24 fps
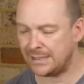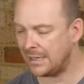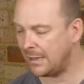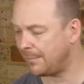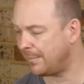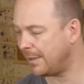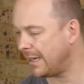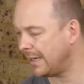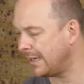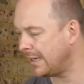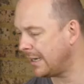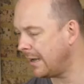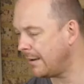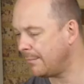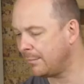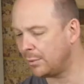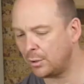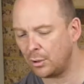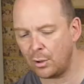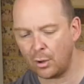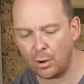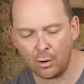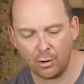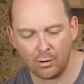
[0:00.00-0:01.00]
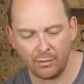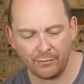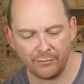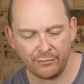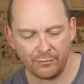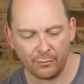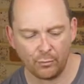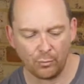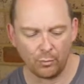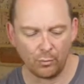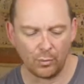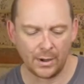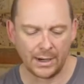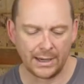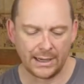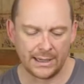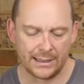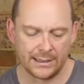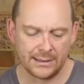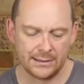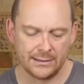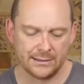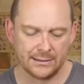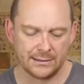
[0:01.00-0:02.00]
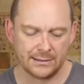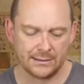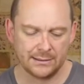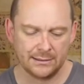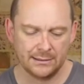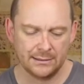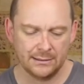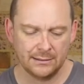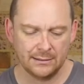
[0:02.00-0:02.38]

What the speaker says: up a number of ways,